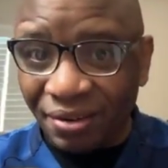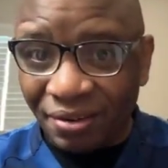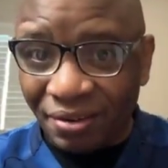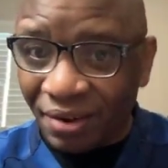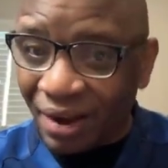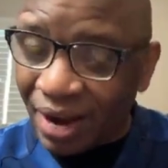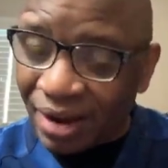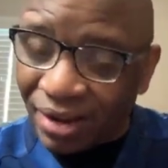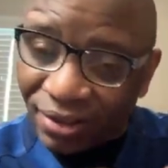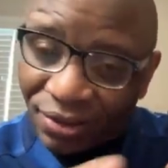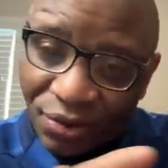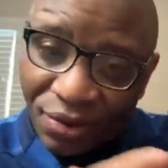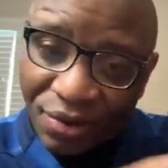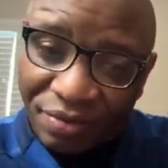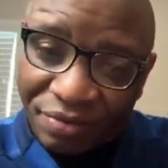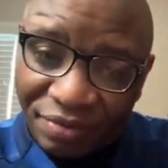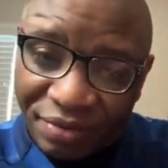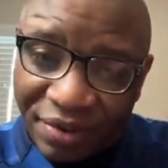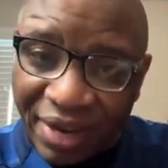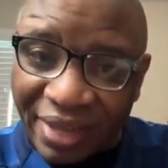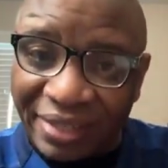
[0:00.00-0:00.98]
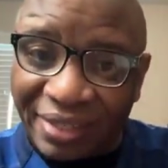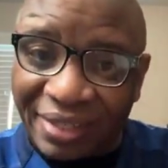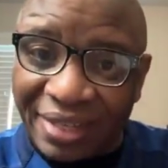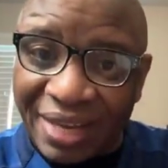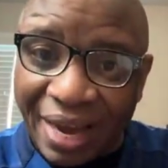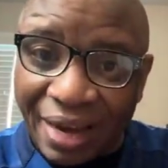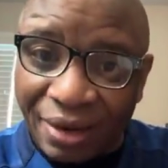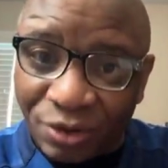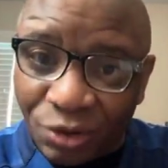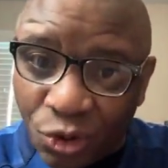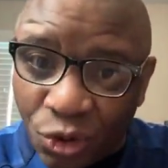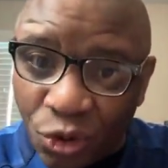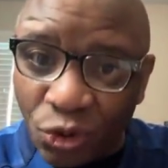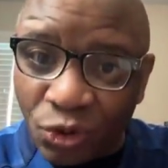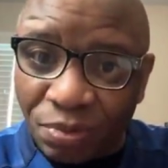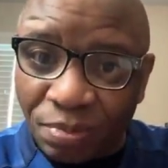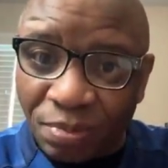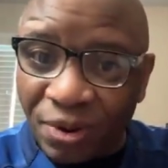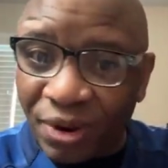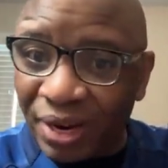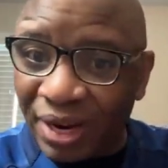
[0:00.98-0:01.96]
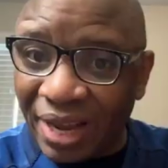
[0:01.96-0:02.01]
ready to invest their
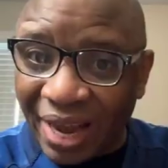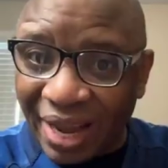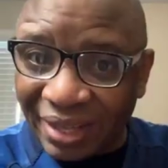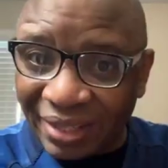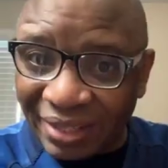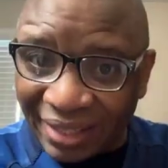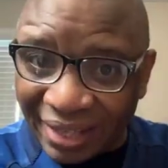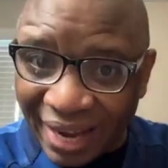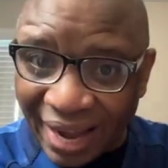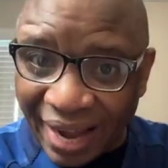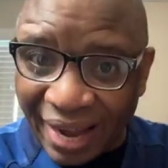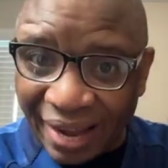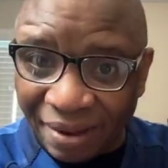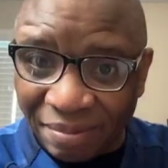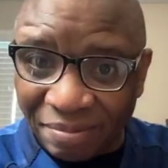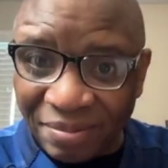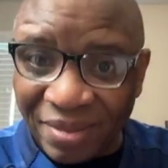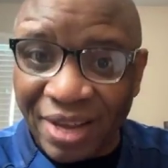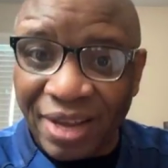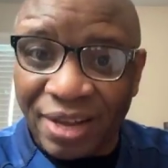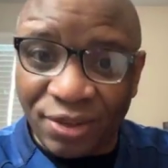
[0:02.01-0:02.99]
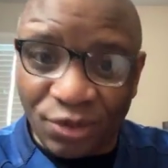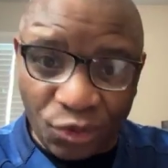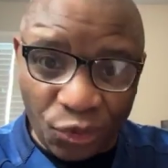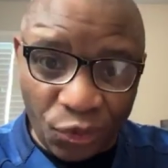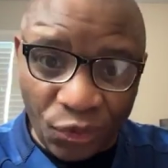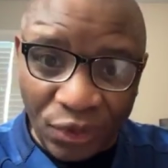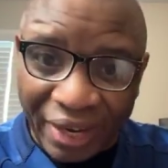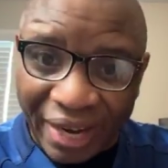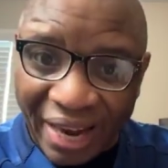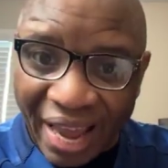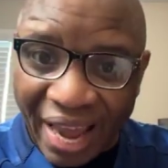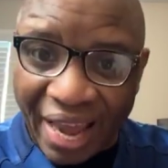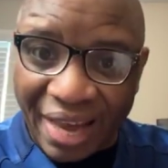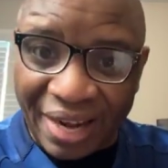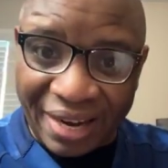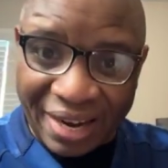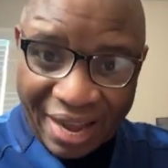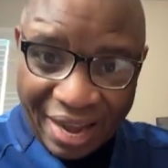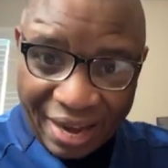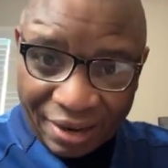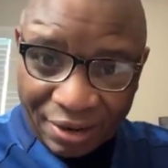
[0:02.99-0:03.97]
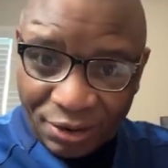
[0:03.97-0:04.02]
good money and time to
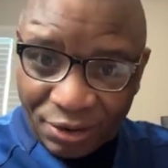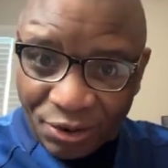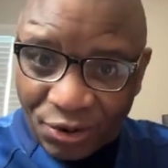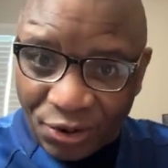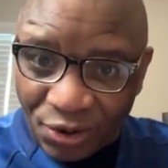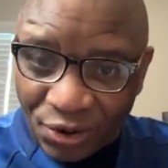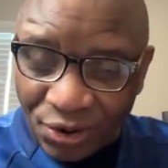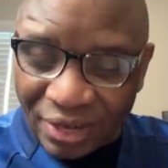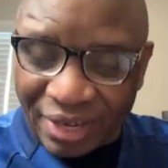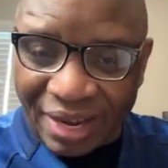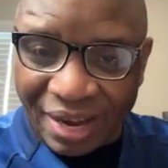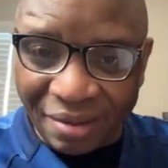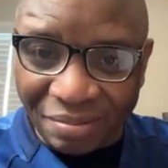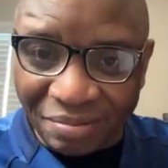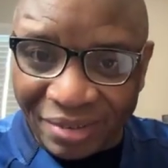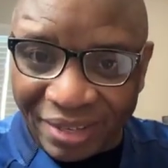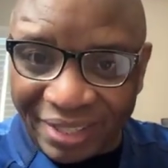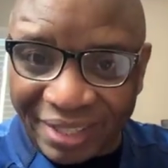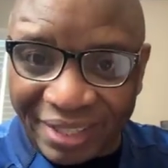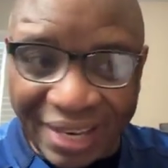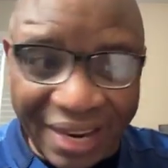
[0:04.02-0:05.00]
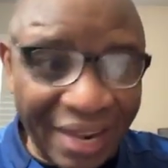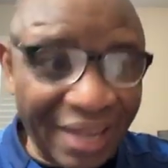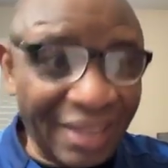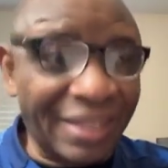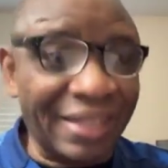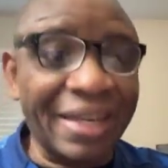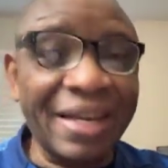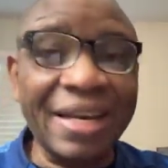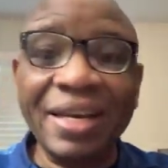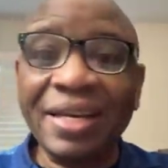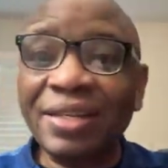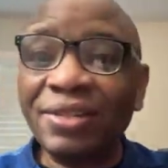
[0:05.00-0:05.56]
learn and grow their business,